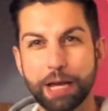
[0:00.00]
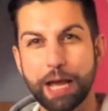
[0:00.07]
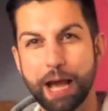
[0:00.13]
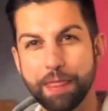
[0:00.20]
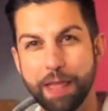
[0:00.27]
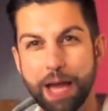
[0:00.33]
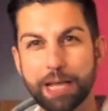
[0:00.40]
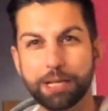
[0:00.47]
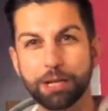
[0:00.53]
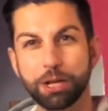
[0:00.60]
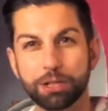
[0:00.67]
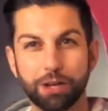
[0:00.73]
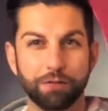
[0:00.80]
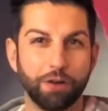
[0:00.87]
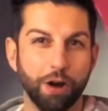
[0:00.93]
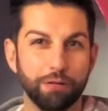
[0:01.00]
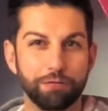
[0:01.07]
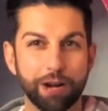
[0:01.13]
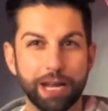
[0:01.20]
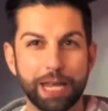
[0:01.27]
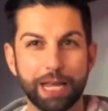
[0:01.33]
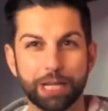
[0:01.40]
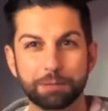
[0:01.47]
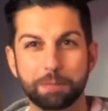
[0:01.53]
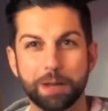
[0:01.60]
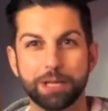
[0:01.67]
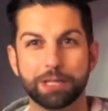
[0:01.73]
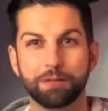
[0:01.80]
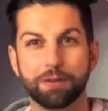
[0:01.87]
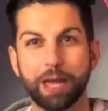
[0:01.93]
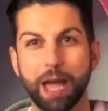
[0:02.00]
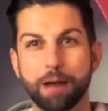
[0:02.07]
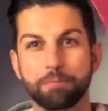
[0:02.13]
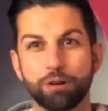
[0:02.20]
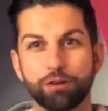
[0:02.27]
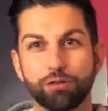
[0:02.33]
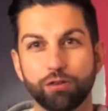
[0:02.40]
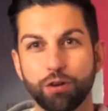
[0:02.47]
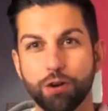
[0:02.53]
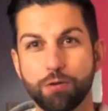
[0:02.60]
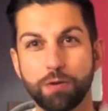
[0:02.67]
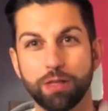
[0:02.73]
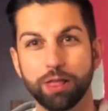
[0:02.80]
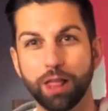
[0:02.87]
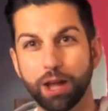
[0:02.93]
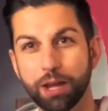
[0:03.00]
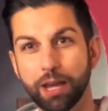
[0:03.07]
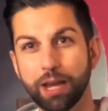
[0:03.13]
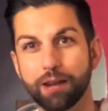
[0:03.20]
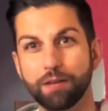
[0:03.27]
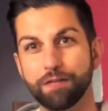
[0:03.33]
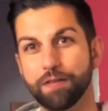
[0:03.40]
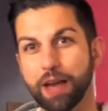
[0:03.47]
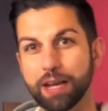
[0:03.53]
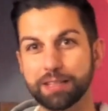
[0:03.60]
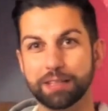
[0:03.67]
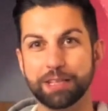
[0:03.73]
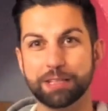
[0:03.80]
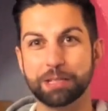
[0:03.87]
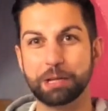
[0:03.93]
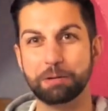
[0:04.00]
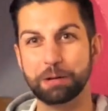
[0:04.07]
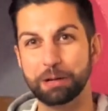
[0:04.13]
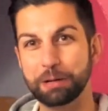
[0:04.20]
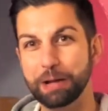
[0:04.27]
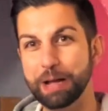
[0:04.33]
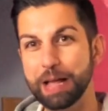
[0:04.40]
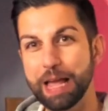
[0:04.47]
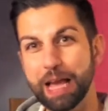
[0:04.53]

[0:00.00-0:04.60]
and that isn't because I've got a really expensive camera crew with lighting effects and things that are going on.